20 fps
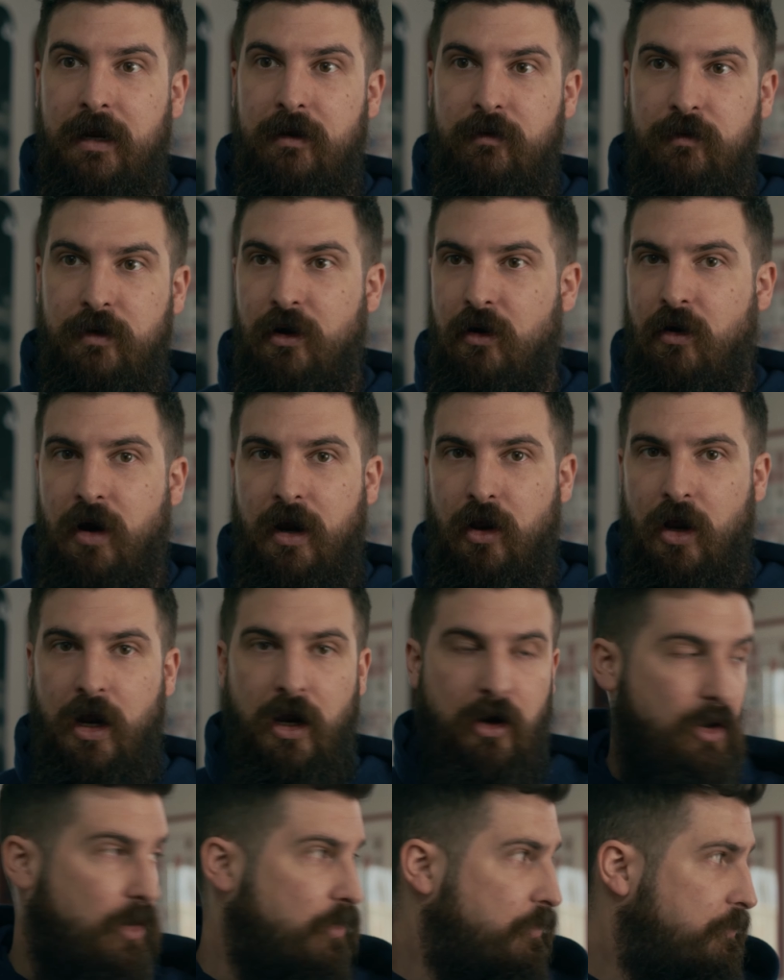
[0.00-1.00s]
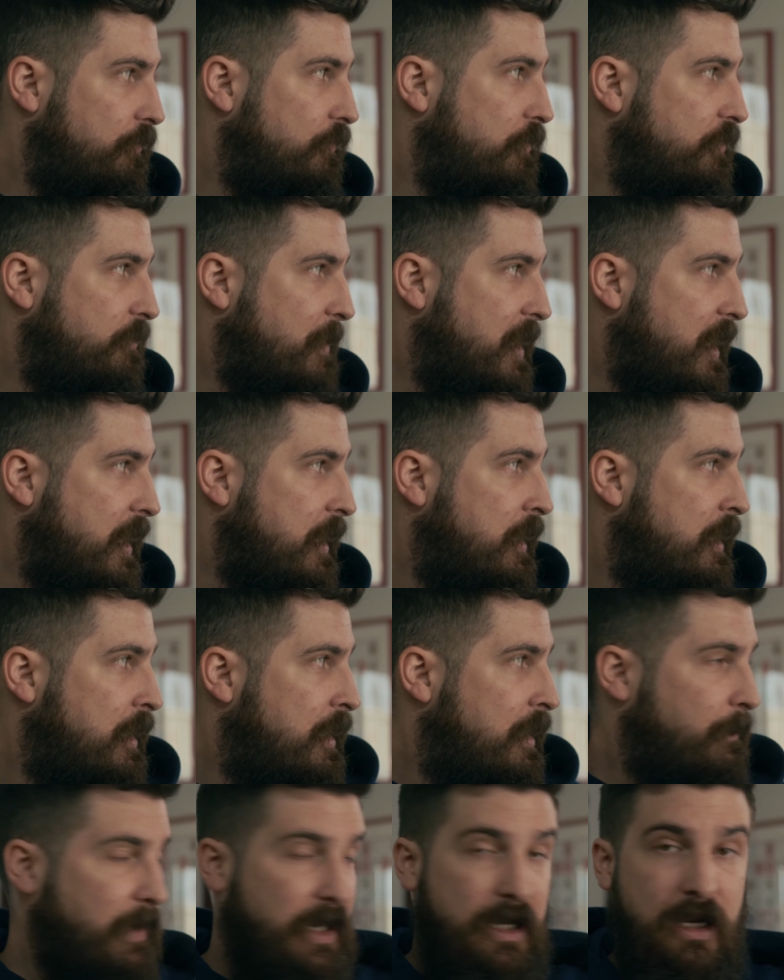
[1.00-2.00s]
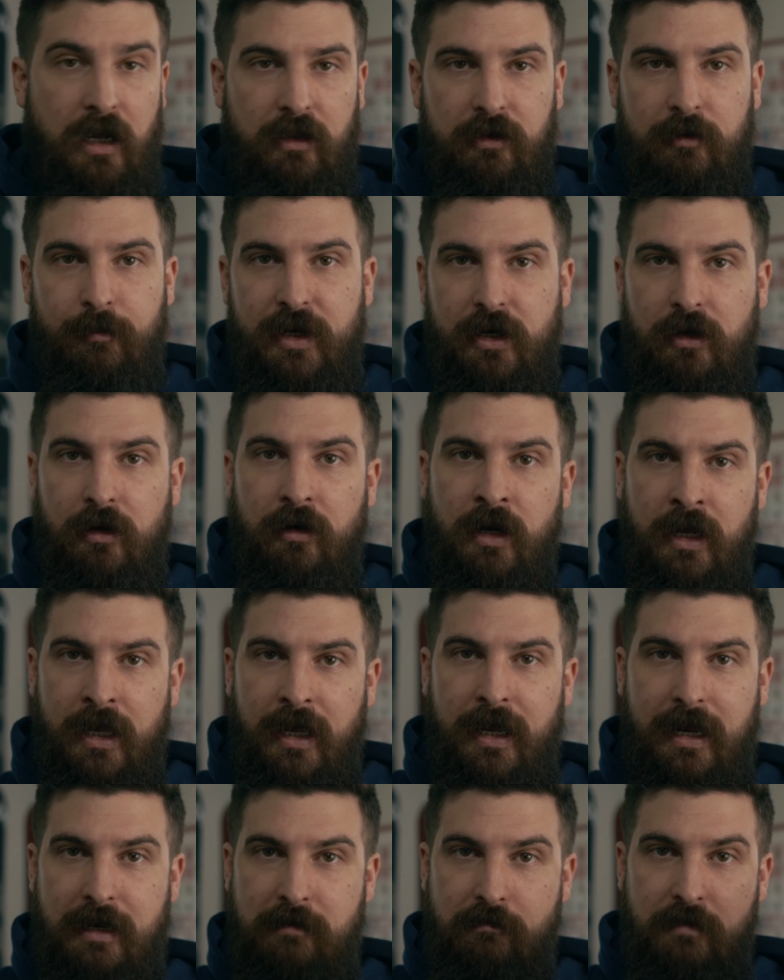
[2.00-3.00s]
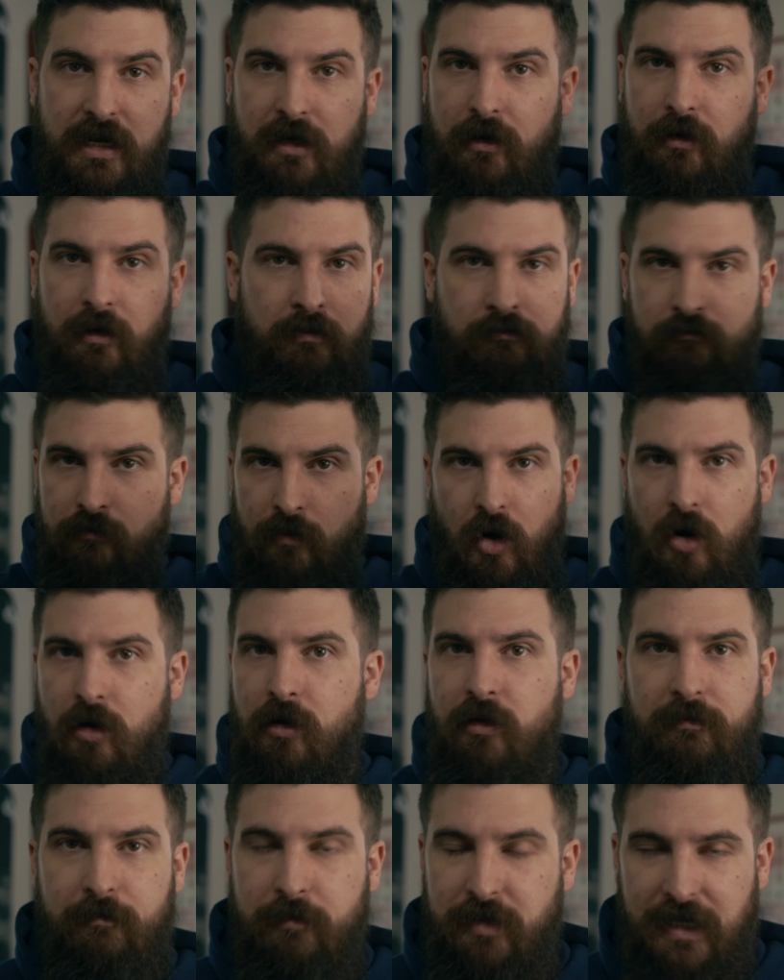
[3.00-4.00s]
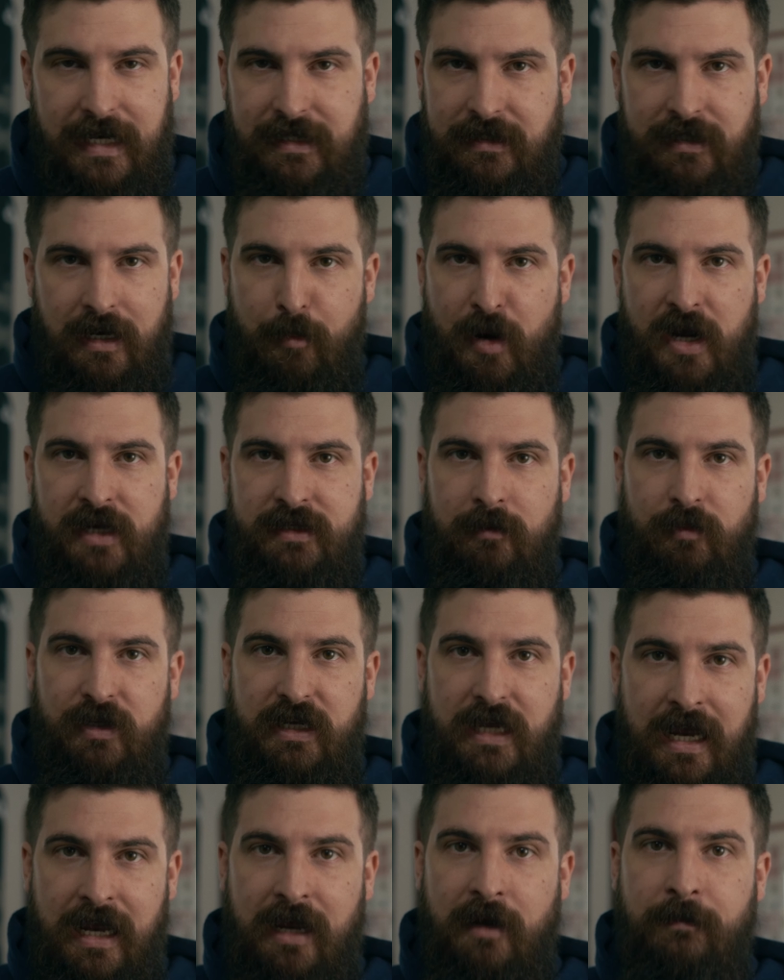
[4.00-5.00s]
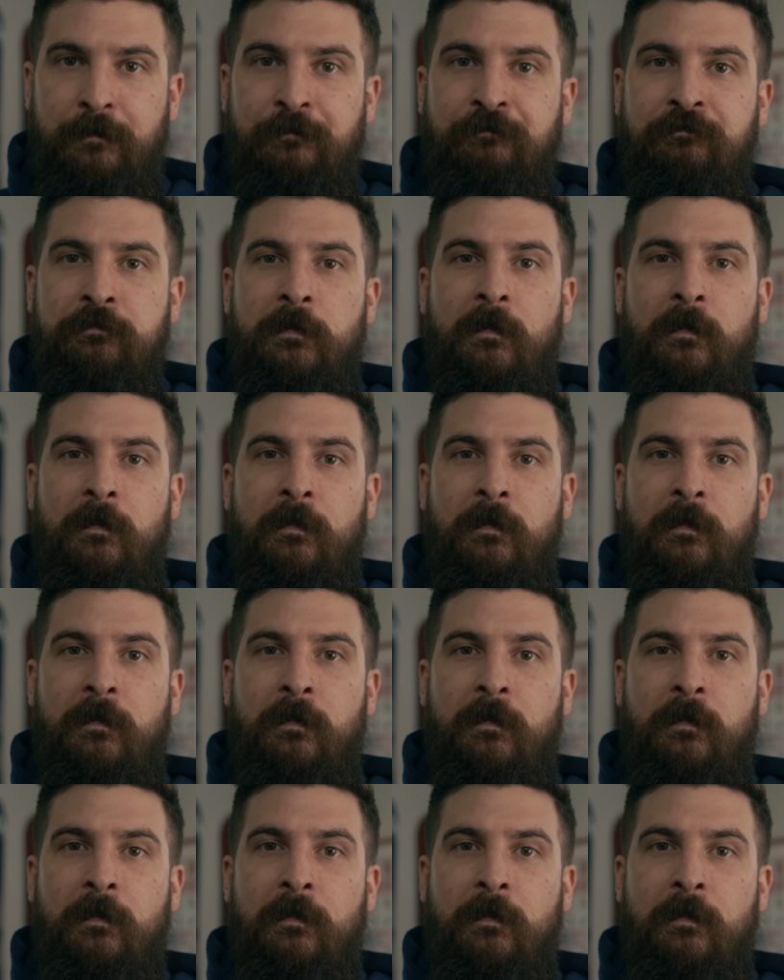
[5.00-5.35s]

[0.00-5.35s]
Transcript: you know, I'll go through with my color meter and meter all the lights I possibly can,